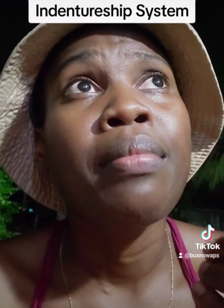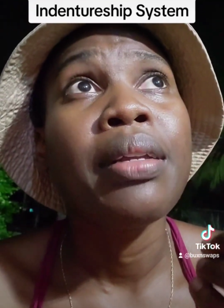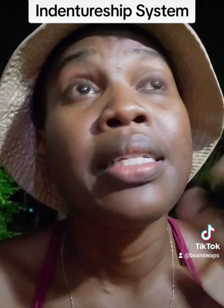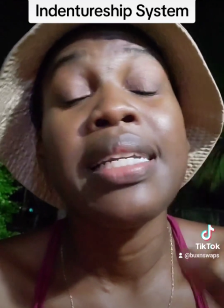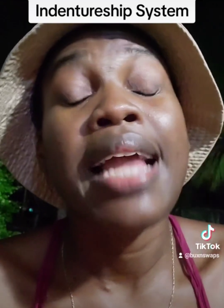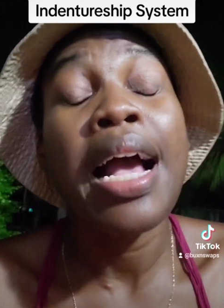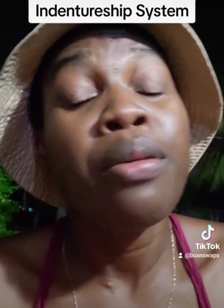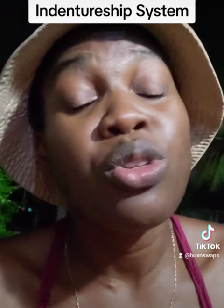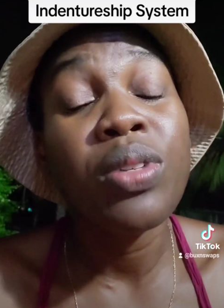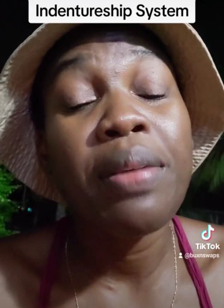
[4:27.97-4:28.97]
The
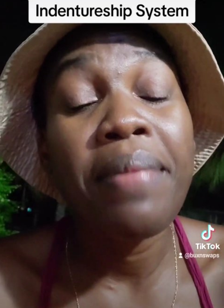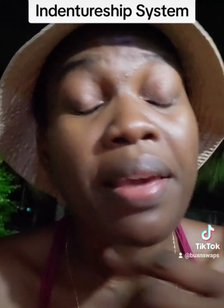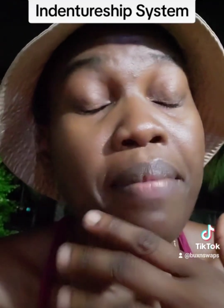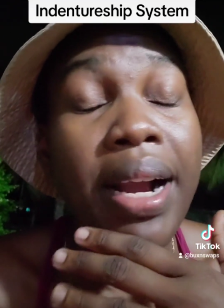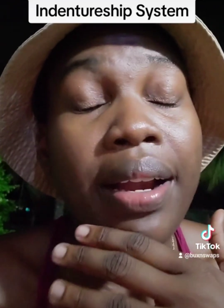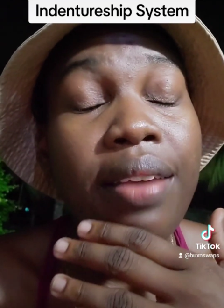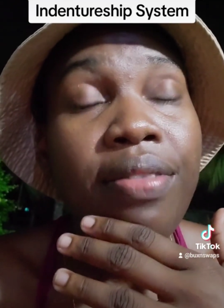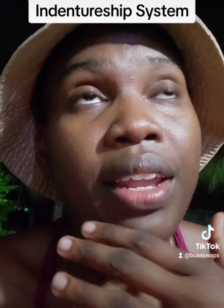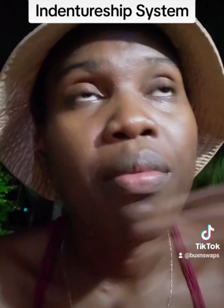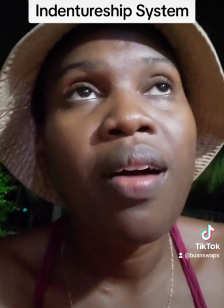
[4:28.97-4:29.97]
language was a big barrier for
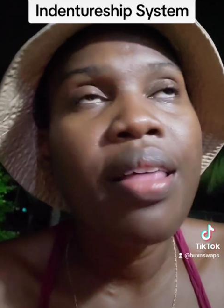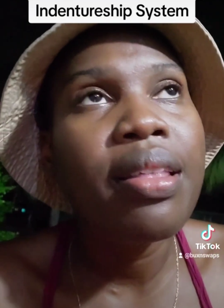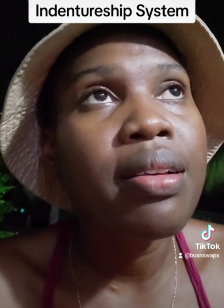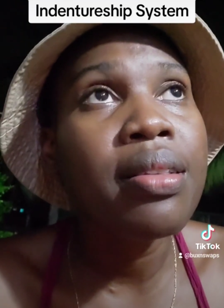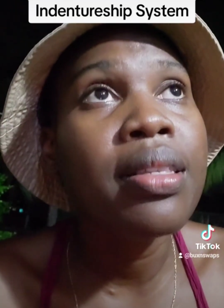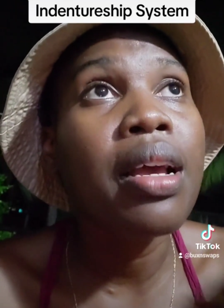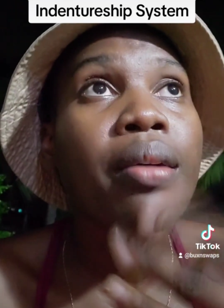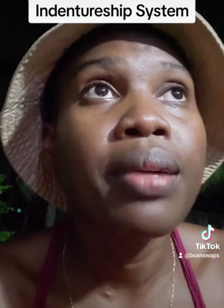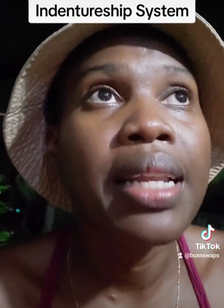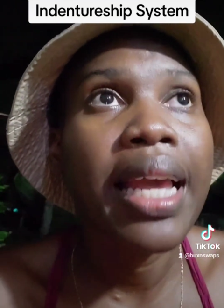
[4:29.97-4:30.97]
them. Others
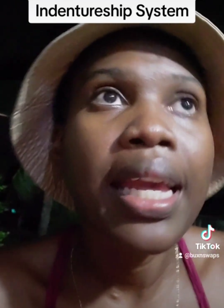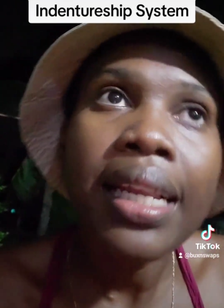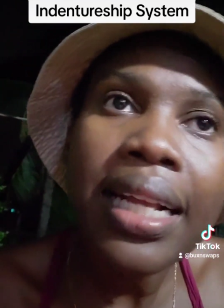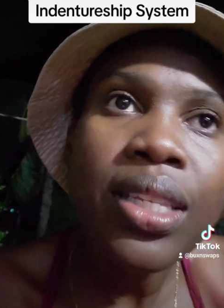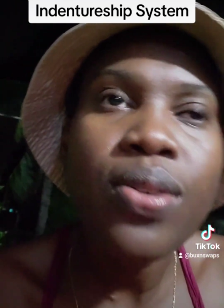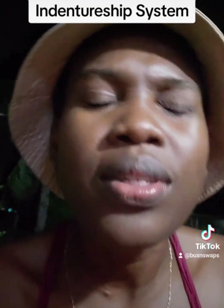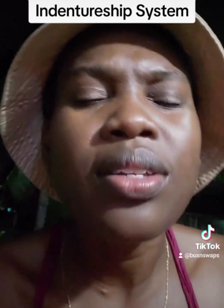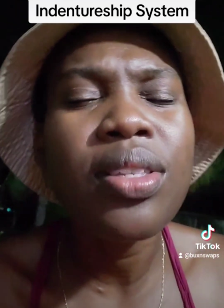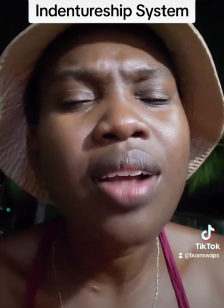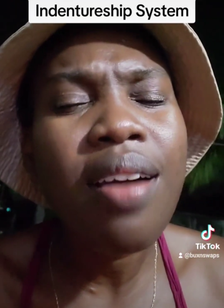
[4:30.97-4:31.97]
were like, let's use a
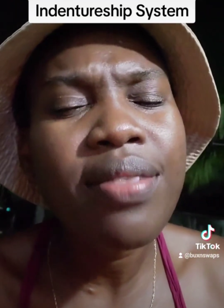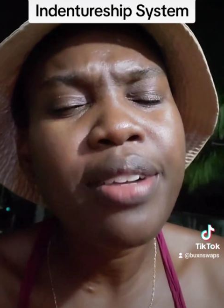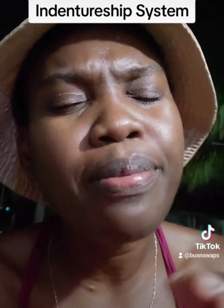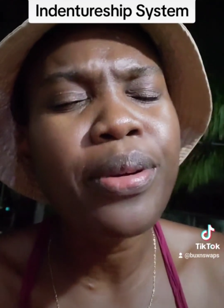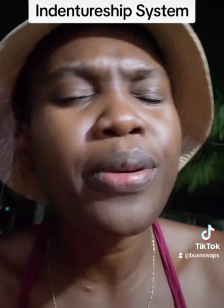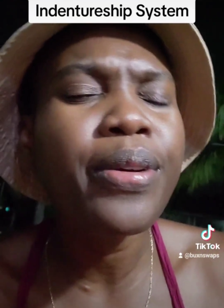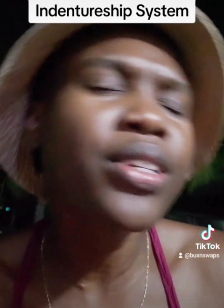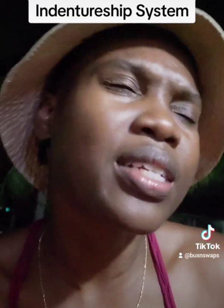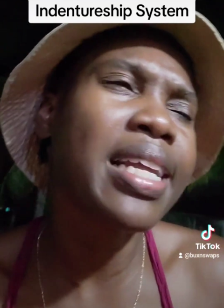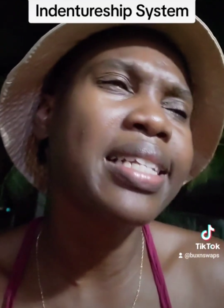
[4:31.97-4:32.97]
softer
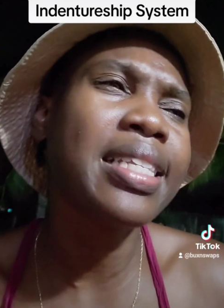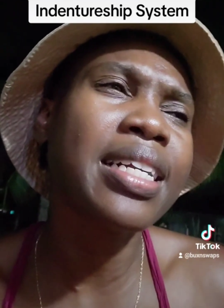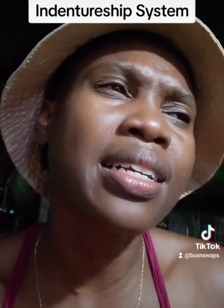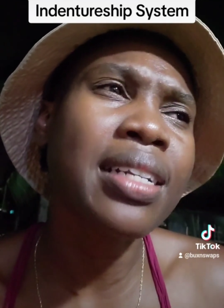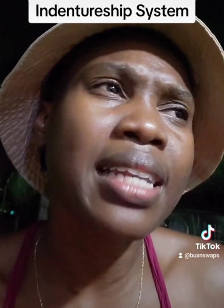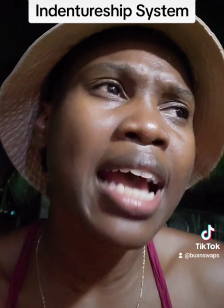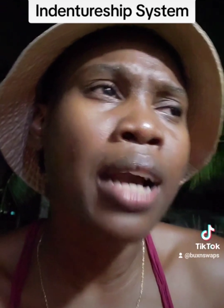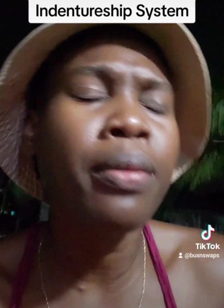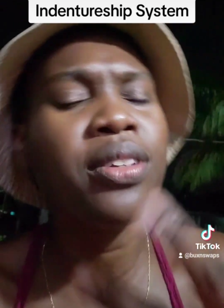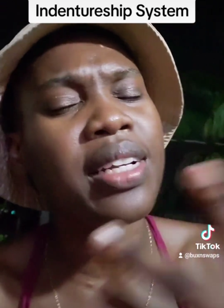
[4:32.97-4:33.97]
approach, let's learn the
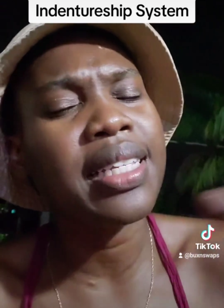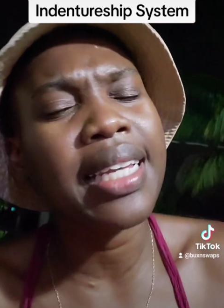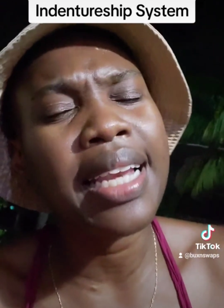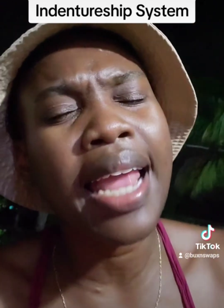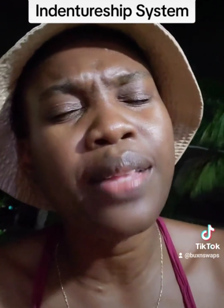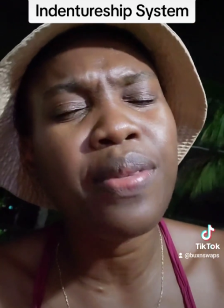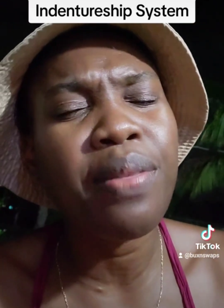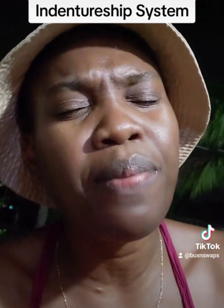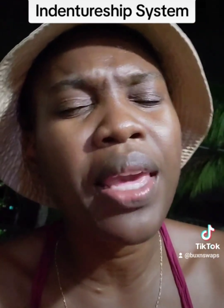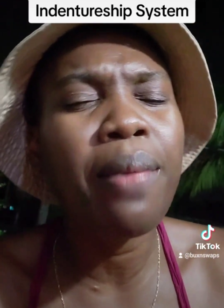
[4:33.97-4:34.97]
language, let's connect with the
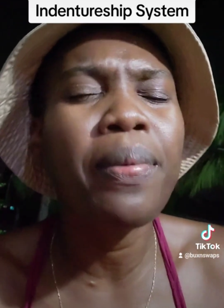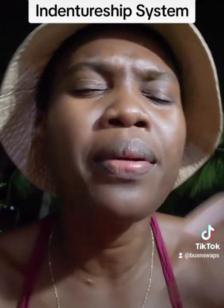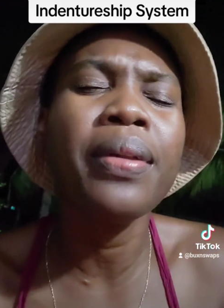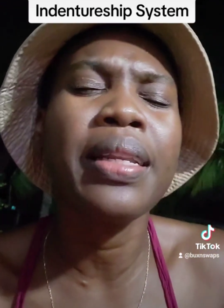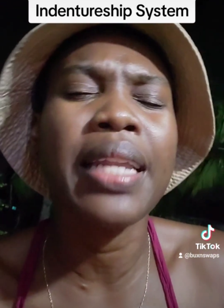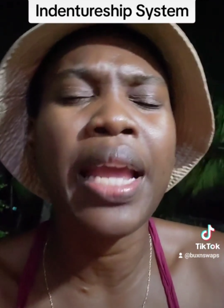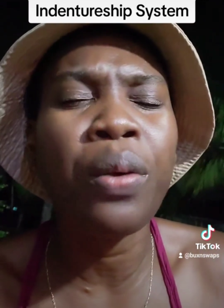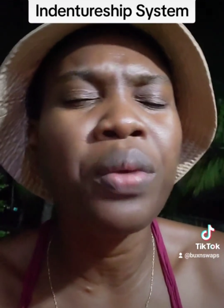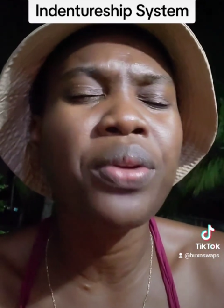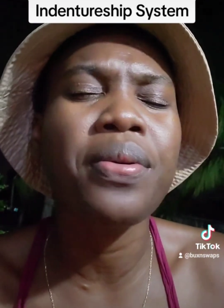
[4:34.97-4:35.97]
people, and
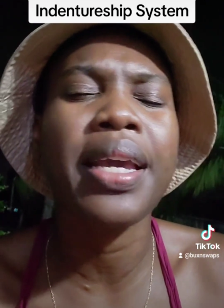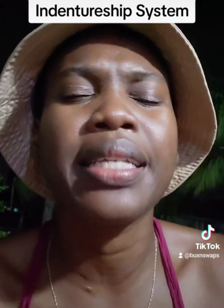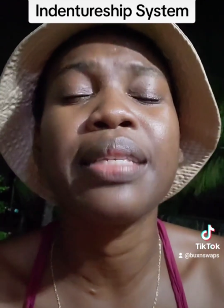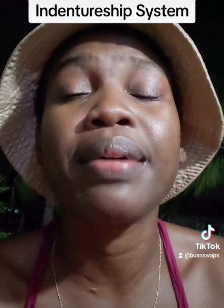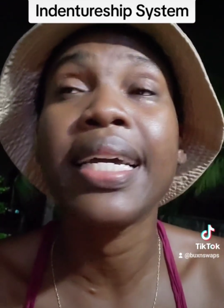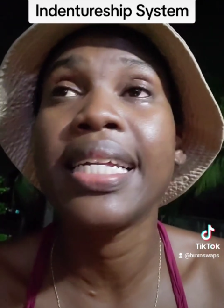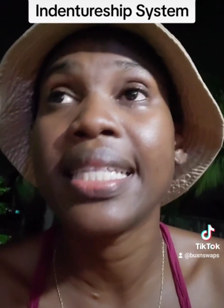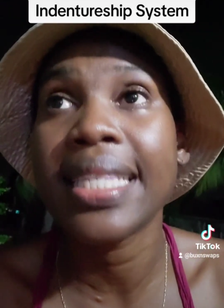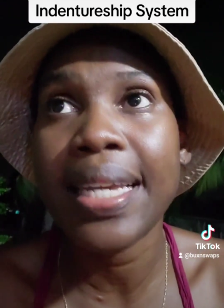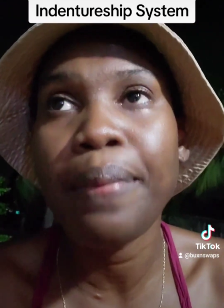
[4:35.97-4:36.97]
then we do X, Y,
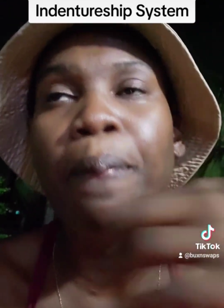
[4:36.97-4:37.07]
and Z.